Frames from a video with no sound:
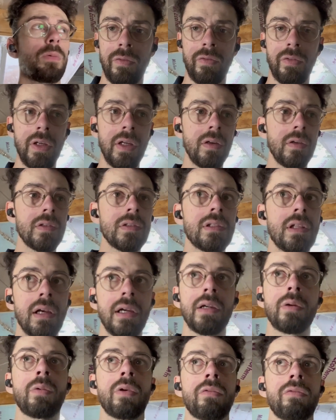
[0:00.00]
Feels
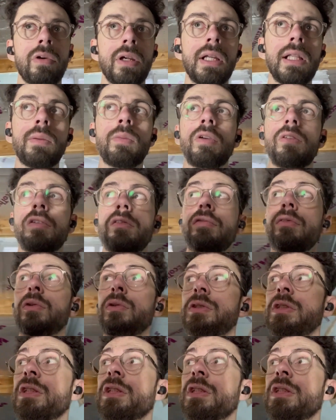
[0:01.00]
like we're really moving forward,